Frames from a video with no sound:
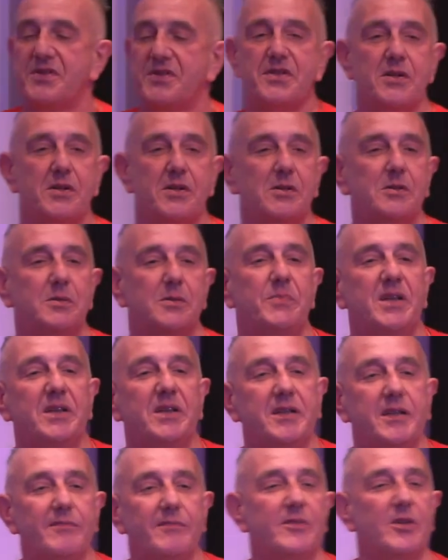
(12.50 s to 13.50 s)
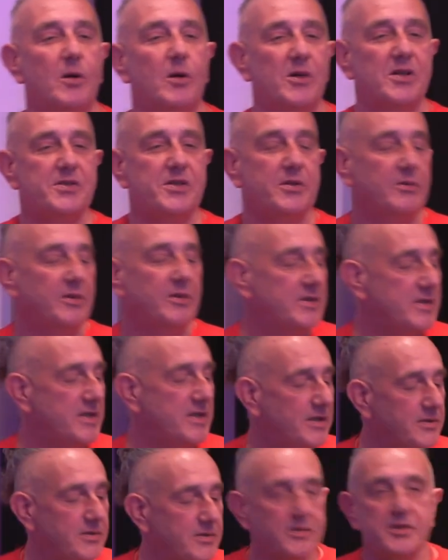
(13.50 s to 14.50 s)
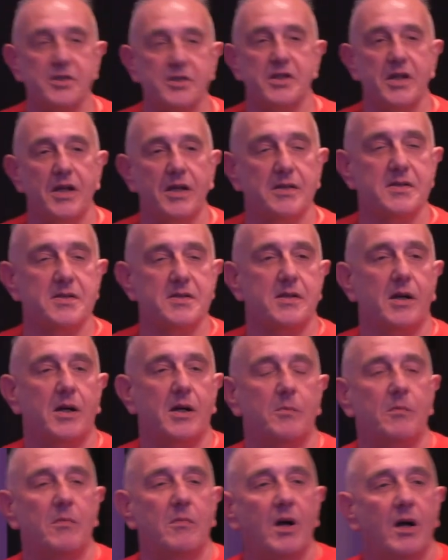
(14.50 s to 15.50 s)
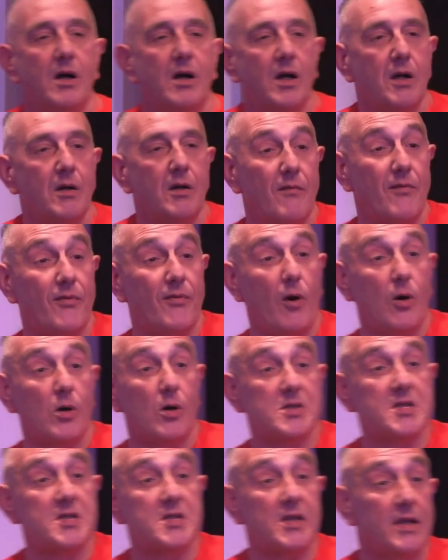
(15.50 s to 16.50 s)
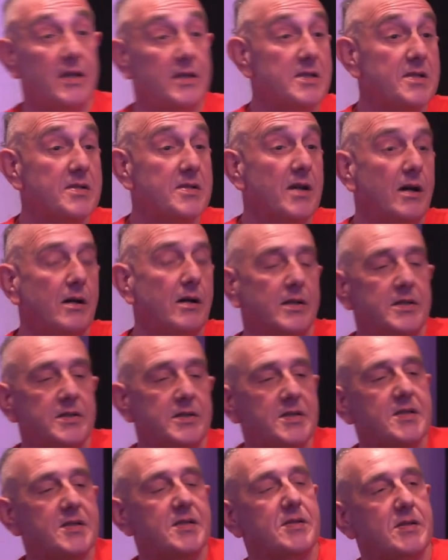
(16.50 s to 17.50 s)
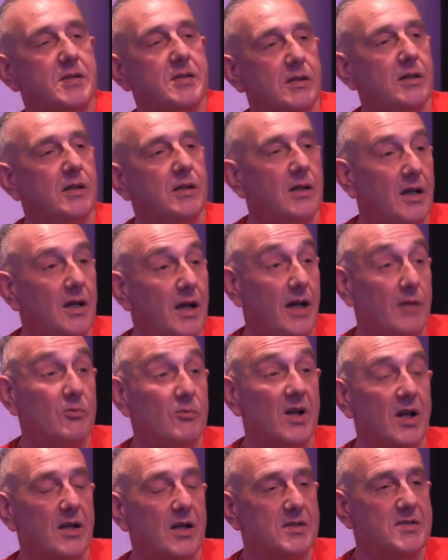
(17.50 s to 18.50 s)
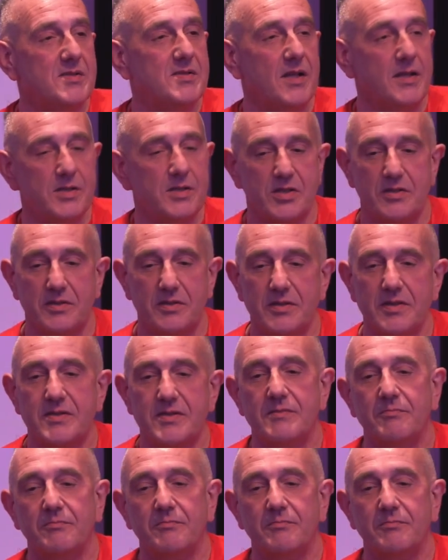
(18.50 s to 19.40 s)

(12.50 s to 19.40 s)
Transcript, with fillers: to being given the opportunity to share some thoughts, insights, and realizations